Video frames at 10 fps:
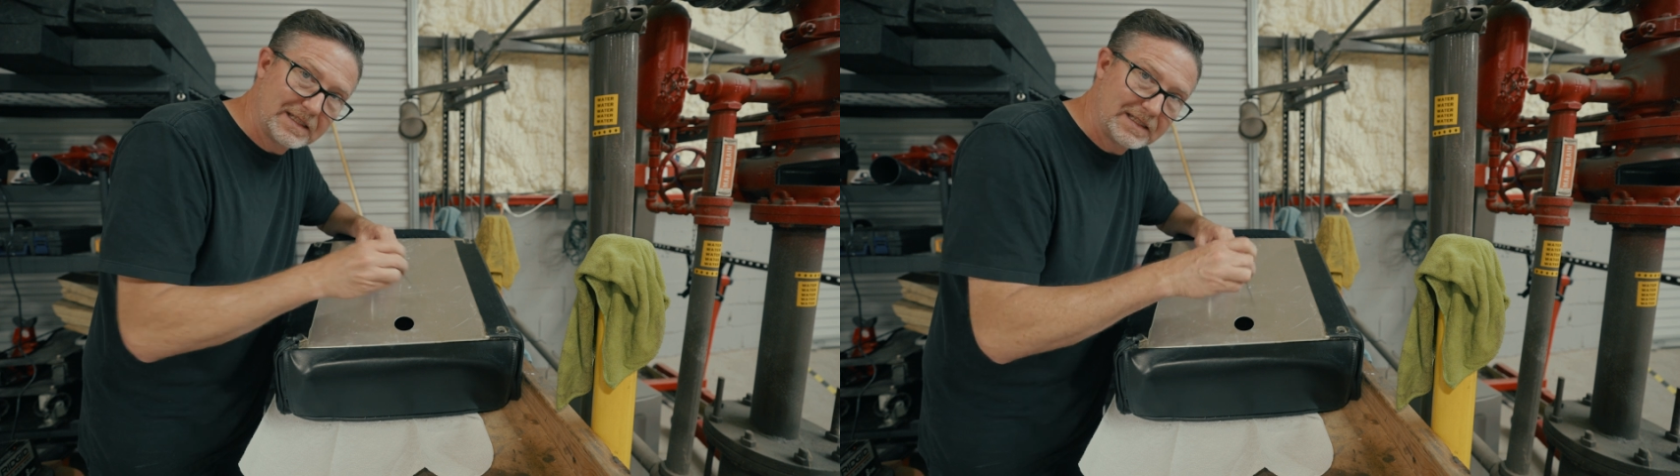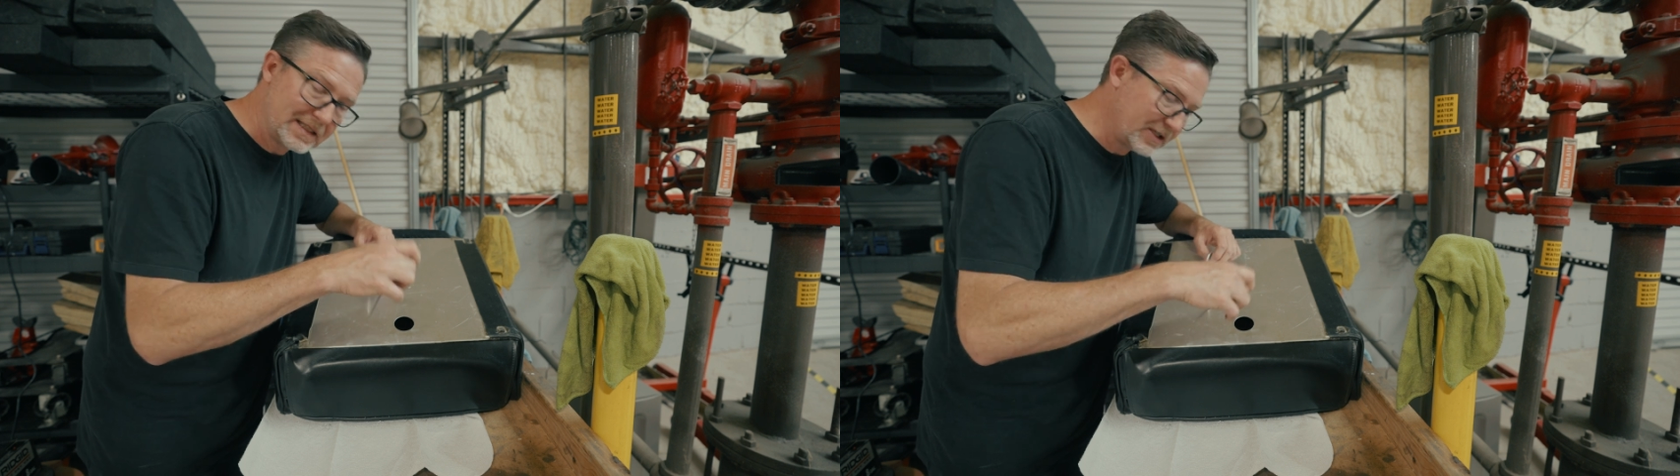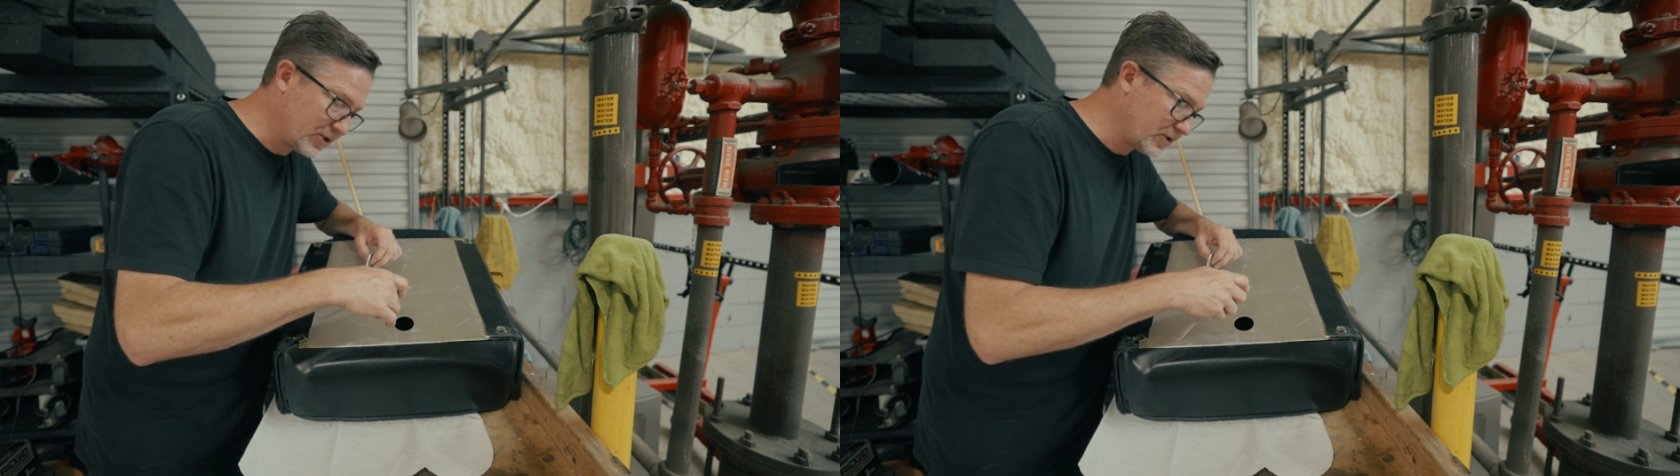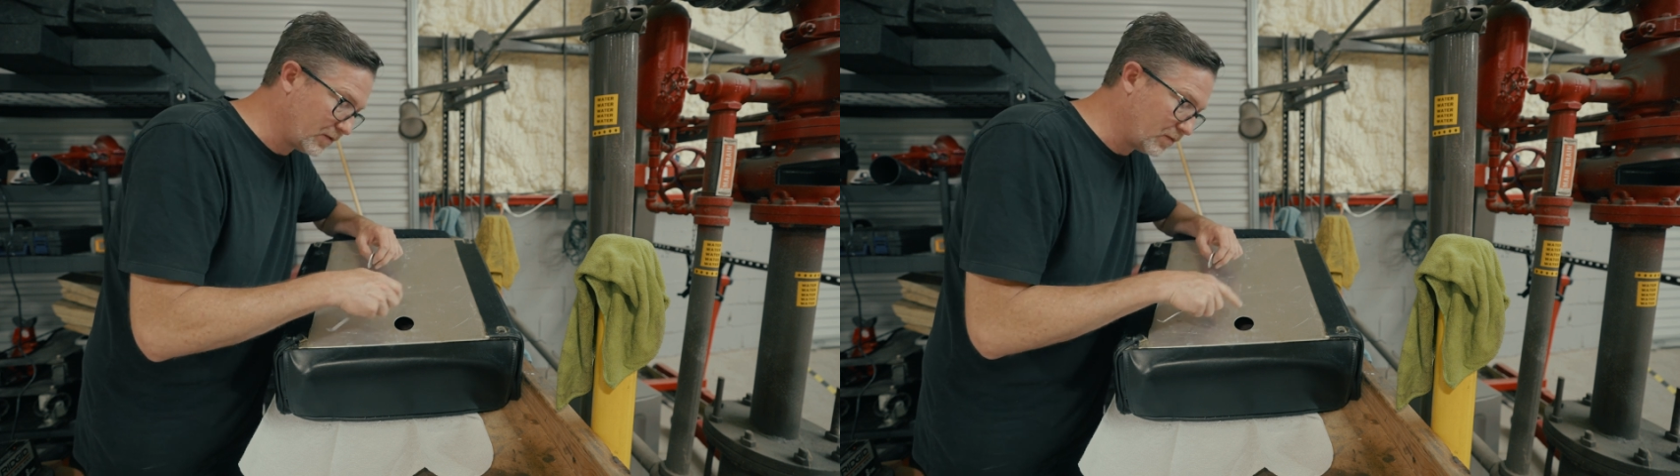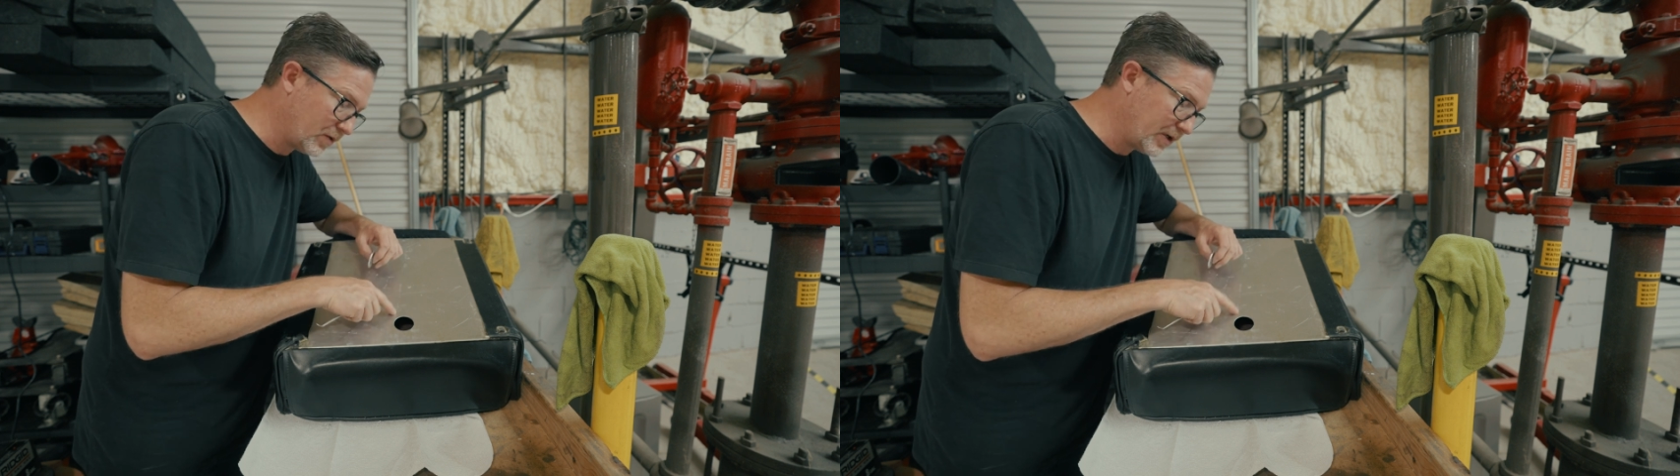of these edges are
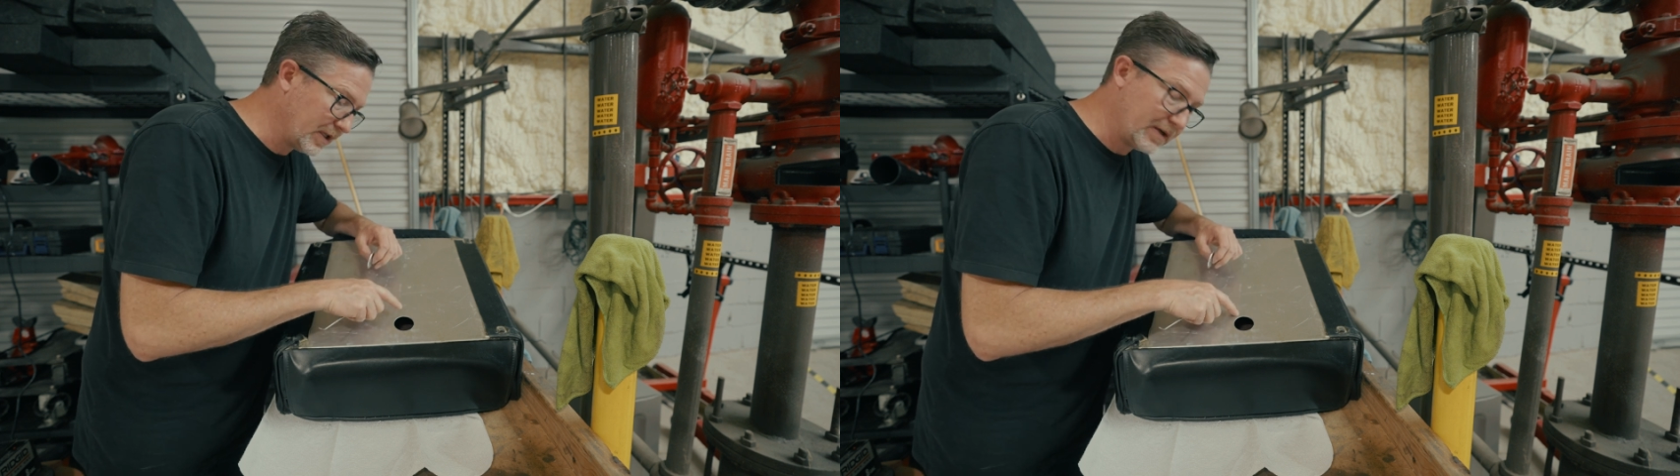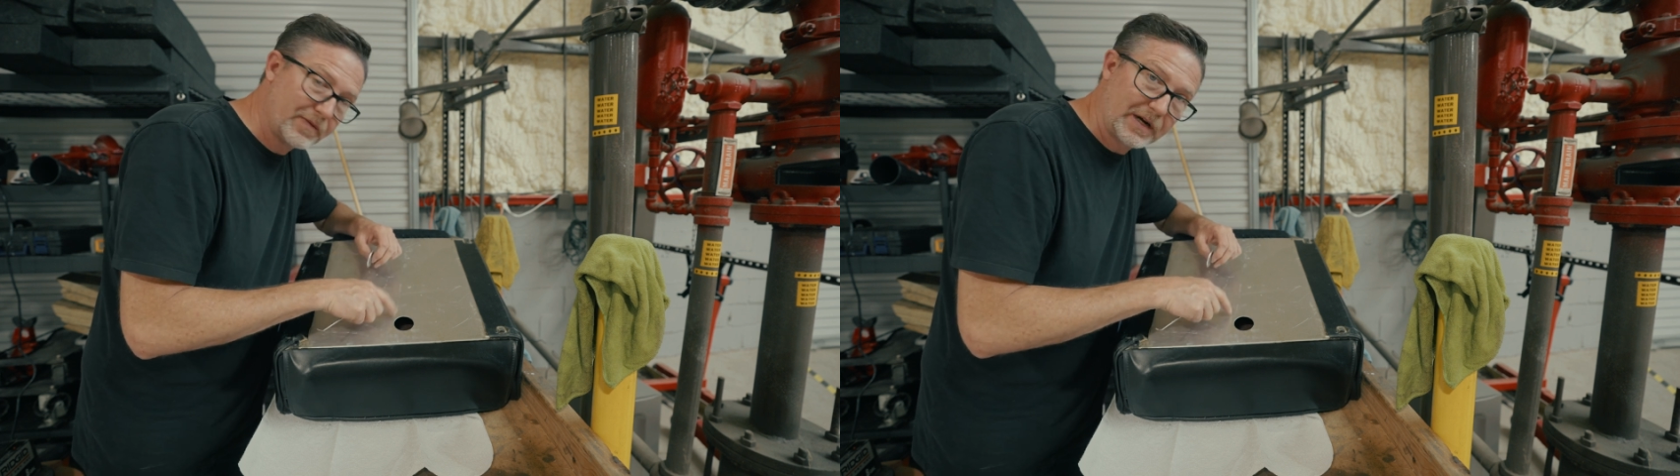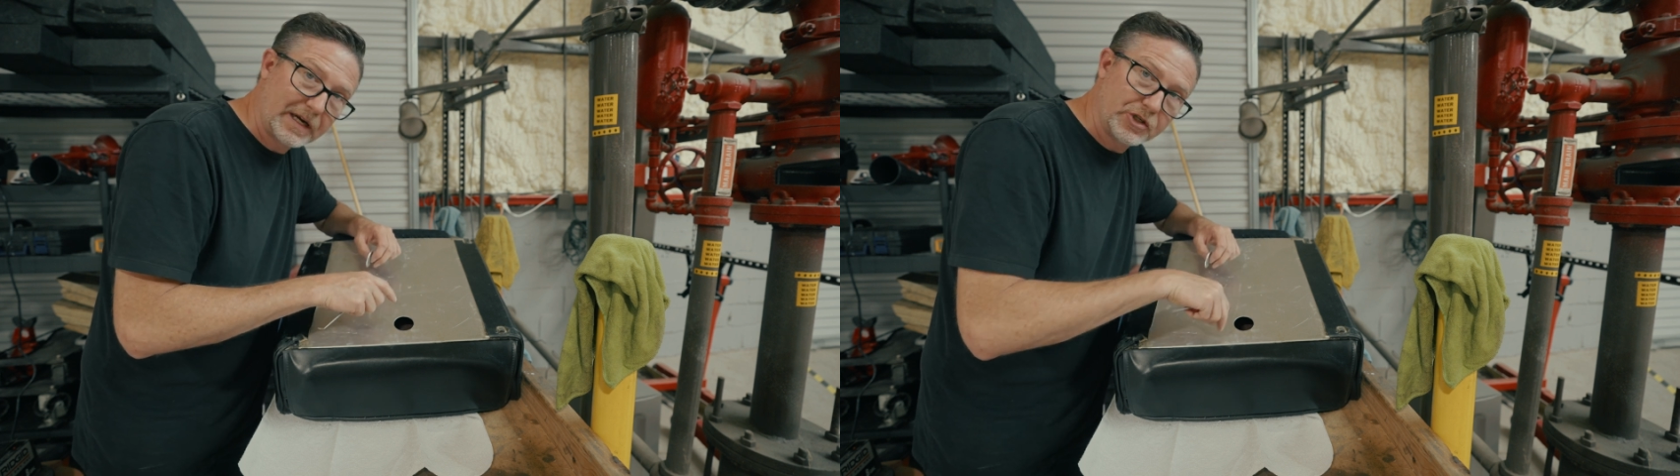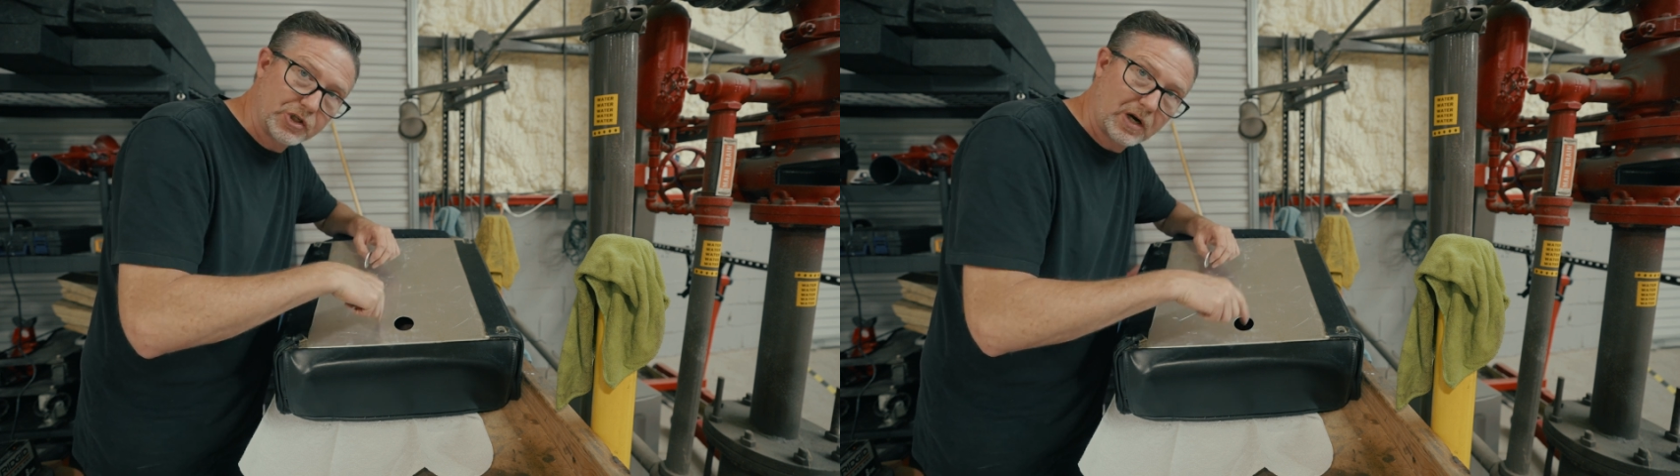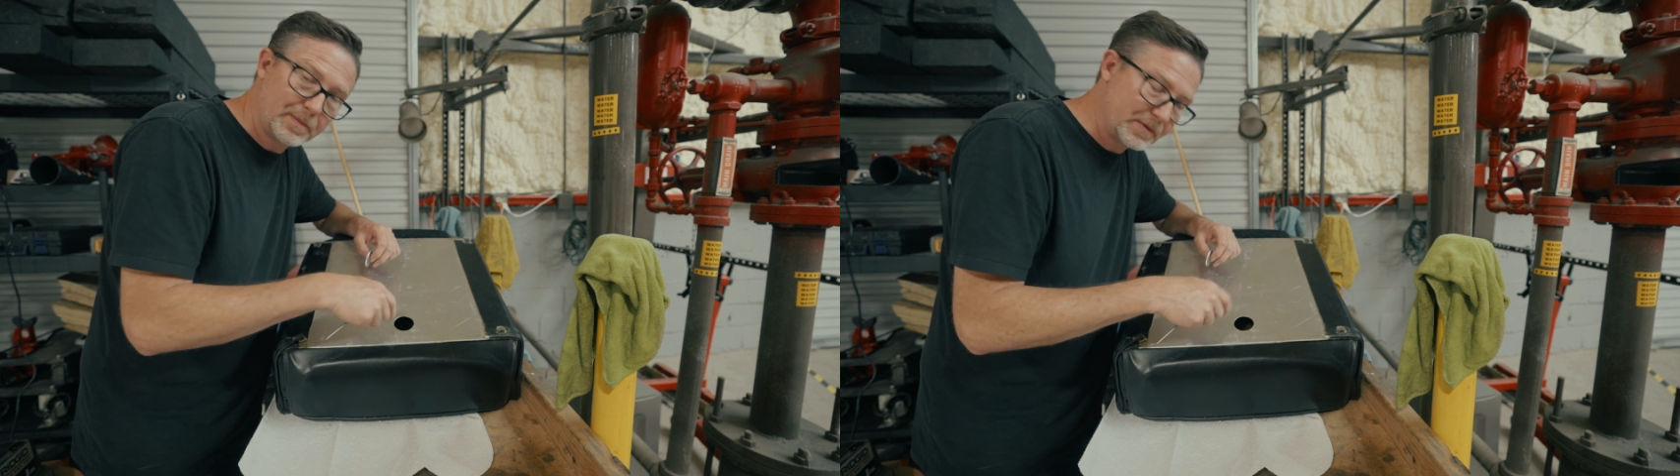really freaking
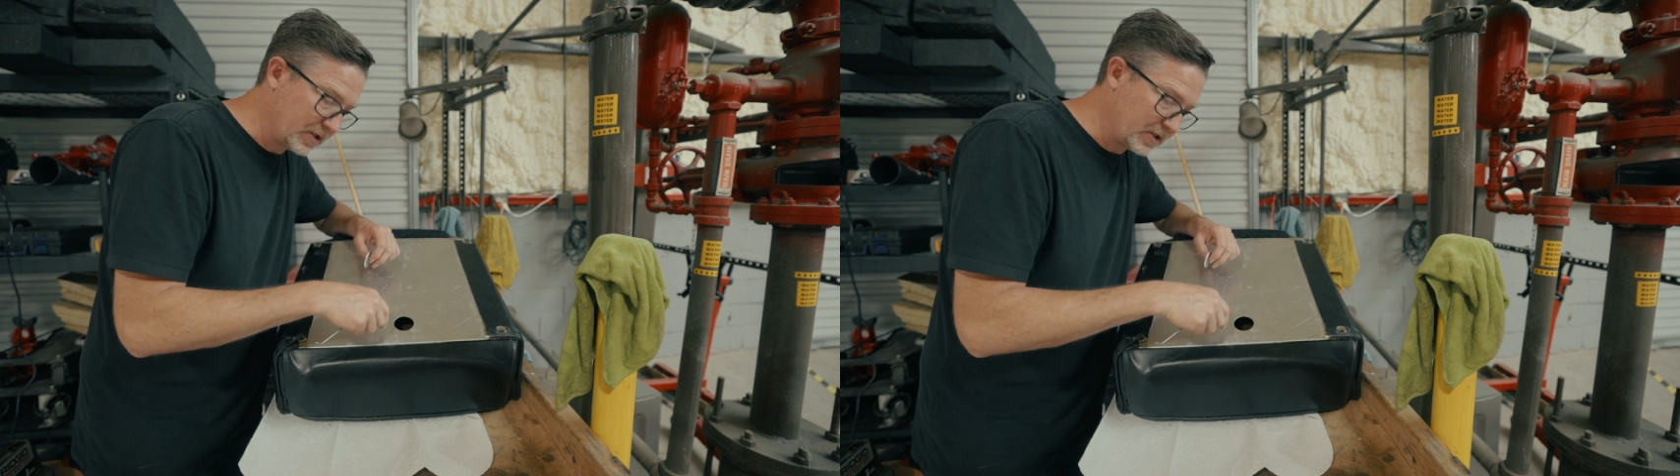sharp,